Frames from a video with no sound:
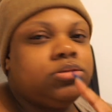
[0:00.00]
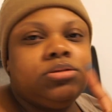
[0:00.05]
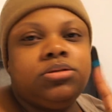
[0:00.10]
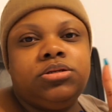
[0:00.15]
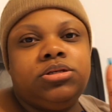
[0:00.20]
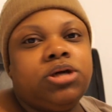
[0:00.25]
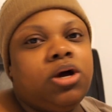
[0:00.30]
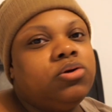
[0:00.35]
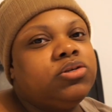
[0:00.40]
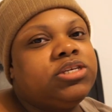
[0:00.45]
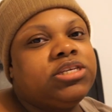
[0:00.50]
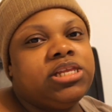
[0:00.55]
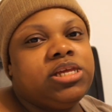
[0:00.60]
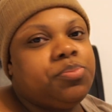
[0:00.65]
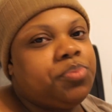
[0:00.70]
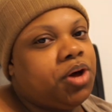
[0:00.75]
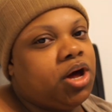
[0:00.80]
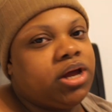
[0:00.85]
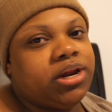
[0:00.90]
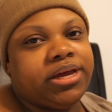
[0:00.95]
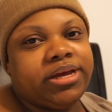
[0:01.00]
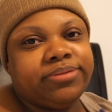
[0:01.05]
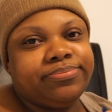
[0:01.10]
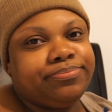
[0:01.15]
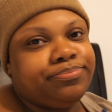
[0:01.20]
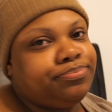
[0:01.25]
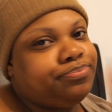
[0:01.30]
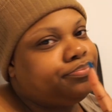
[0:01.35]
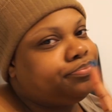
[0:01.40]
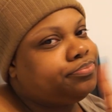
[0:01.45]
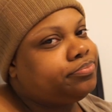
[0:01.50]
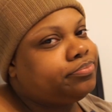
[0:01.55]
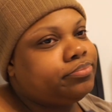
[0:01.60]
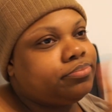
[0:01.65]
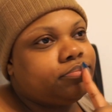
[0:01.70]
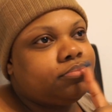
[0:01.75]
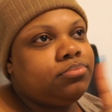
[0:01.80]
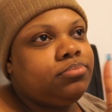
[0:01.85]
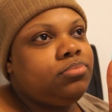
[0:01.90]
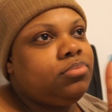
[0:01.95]
Don't sleep on it.
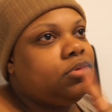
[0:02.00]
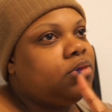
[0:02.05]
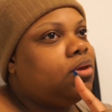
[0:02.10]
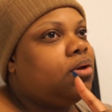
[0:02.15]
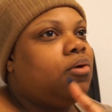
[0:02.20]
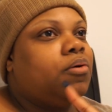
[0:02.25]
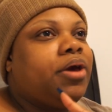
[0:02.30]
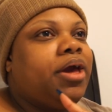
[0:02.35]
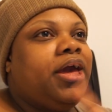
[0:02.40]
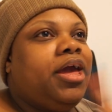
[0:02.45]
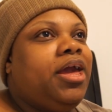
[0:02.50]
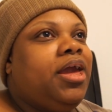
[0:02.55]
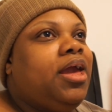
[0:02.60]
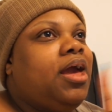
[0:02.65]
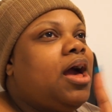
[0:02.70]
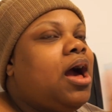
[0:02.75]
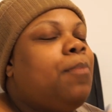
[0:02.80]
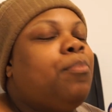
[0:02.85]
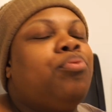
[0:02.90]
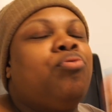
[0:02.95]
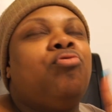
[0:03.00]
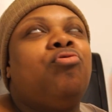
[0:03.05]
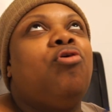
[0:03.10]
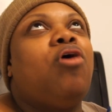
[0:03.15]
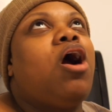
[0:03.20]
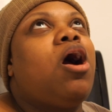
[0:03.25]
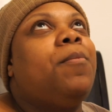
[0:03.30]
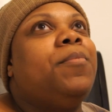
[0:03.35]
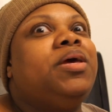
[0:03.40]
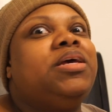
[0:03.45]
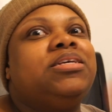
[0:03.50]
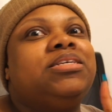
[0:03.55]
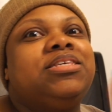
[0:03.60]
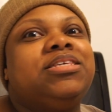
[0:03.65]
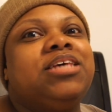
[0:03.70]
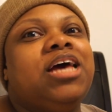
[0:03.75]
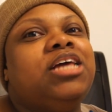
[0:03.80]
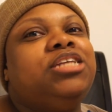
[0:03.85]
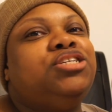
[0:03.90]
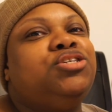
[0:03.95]
Okay, I promise,
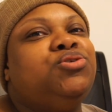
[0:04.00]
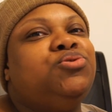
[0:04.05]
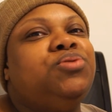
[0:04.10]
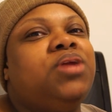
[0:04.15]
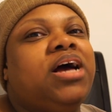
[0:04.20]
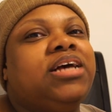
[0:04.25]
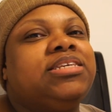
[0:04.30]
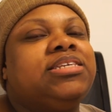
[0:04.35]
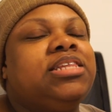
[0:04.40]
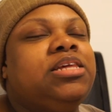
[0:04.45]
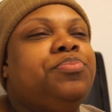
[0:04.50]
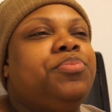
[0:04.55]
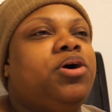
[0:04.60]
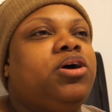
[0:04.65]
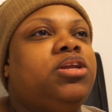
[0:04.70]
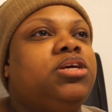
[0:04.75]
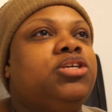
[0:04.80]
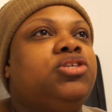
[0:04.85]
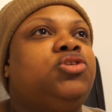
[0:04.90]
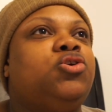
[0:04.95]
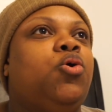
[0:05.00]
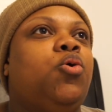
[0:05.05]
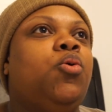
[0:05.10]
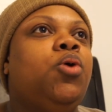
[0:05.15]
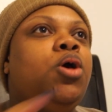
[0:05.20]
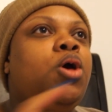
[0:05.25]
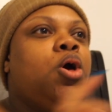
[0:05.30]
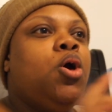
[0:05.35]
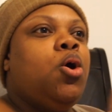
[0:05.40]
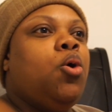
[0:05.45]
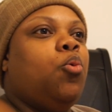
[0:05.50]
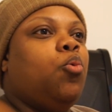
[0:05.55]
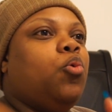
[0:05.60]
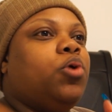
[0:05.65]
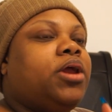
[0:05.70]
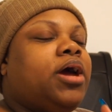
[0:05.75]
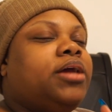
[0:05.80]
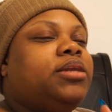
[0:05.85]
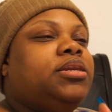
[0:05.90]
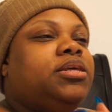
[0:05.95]
do not sleep on it. So what
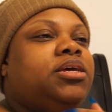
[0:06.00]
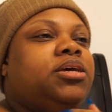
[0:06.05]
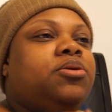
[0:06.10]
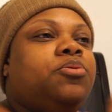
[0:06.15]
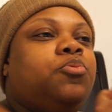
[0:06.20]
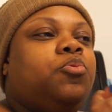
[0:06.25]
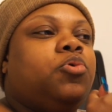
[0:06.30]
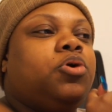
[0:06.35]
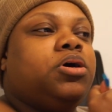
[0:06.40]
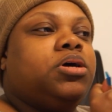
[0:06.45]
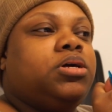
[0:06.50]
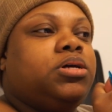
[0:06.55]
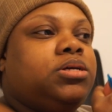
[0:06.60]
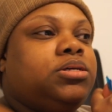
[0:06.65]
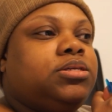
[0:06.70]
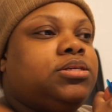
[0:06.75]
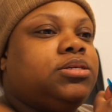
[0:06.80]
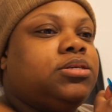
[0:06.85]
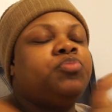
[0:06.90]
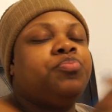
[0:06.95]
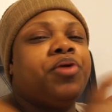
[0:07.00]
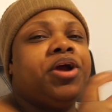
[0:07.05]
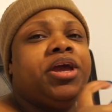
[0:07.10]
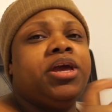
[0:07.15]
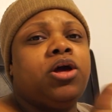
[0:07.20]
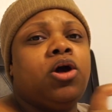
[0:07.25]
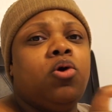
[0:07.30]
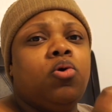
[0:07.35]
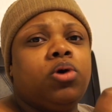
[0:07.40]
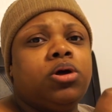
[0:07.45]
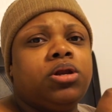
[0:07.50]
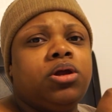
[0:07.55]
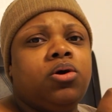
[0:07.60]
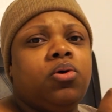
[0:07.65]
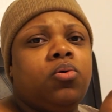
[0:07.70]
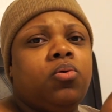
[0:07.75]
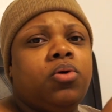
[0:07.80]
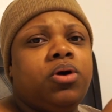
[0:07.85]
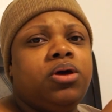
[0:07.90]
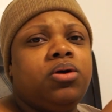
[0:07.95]
I did was sprayed
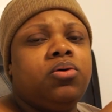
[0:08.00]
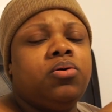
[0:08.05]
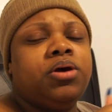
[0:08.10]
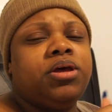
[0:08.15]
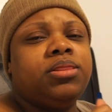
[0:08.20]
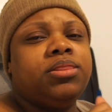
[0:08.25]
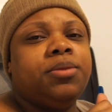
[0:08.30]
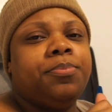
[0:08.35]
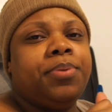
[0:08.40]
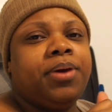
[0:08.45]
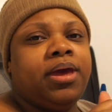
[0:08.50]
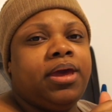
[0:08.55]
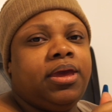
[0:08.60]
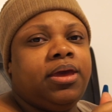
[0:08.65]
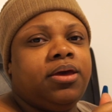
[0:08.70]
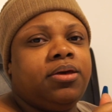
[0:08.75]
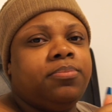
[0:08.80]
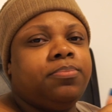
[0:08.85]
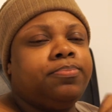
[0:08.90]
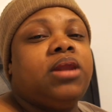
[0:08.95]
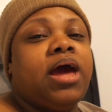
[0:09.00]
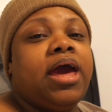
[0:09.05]
coconut oil in the pan.